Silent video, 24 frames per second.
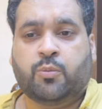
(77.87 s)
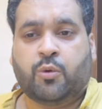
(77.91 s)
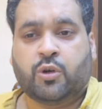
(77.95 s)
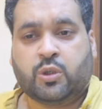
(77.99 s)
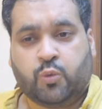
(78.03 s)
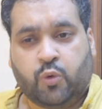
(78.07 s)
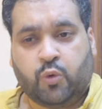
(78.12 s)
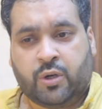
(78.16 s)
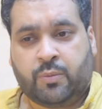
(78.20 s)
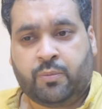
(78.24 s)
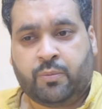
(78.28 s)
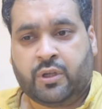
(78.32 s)

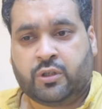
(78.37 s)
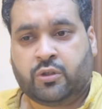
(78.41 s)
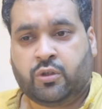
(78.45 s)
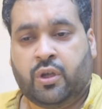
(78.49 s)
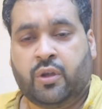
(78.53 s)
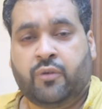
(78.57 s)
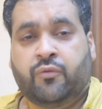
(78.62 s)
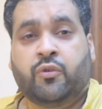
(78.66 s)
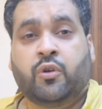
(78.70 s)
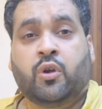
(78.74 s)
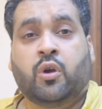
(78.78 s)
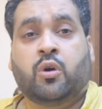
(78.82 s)
WordPress, so
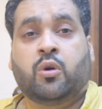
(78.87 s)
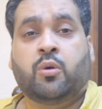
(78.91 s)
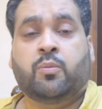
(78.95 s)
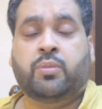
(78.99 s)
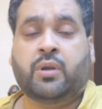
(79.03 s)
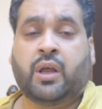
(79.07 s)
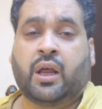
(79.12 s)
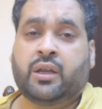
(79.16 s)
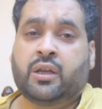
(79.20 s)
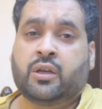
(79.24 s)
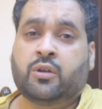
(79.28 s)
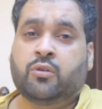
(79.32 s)
if you're
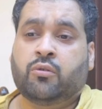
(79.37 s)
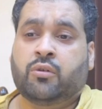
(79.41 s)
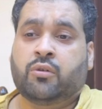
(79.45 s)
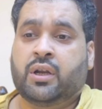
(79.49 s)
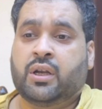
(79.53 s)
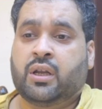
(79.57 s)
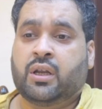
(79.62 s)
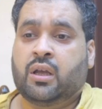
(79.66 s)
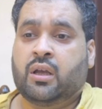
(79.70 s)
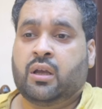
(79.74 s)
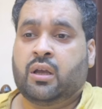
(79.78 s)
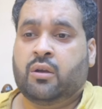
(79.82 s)
planning to create
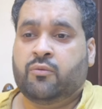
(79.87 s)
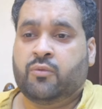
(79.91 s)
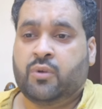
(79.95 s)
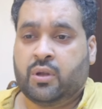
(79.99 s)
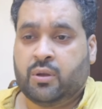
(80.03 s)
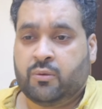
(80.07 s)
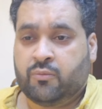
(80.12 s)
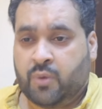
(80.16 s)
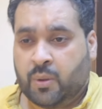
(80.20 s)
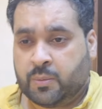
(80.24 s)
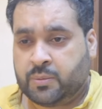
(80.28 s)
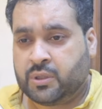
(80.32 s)
a
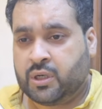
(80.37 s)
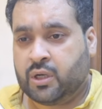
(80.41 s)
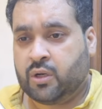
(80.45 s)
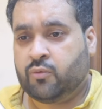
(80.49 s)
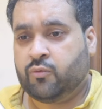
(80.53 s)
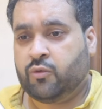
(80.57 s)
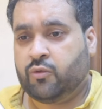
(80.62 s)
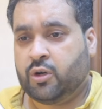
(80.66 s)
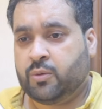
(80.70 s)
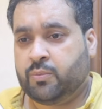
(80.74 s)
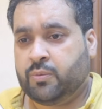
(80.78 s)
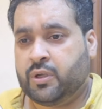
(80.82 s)
website in
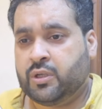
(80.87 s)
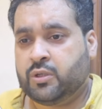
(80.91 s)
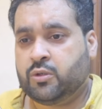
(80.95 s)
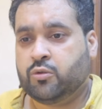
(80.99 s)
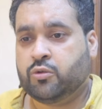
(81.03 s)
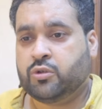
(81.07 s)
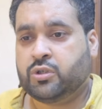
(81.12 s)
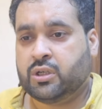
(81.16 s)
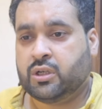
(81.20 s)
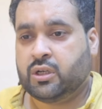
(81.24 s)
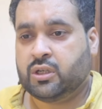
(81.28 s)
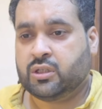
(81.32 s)
WordPress,
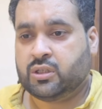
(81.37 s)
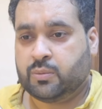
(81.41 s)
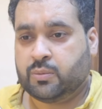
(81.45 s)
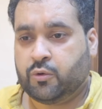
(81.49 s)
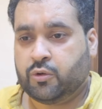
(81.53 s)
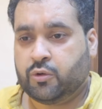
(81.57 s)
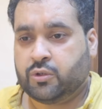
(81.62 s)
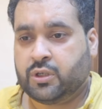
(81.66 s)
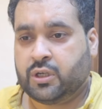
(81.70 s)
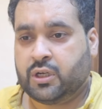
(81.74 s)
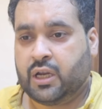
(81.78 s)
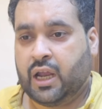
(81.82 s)
Hostinger
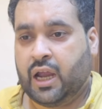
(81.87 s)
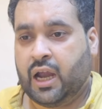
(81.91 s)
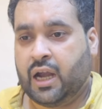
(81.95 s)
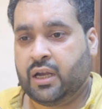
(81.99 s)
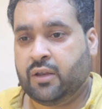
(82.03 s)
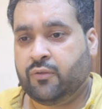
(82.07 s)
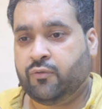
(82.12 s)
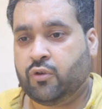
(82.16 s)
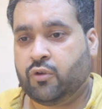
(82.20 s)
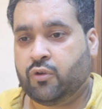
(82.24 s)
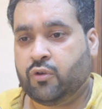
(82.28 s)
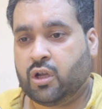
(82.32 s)
supports it. And
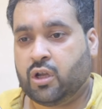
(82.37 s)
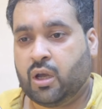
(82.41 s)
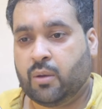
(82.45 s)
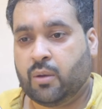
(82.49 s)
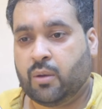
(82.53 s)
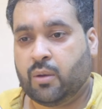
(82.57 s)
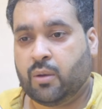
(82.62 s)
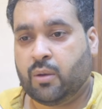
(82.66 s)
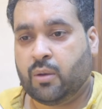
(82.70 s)
if you're coming from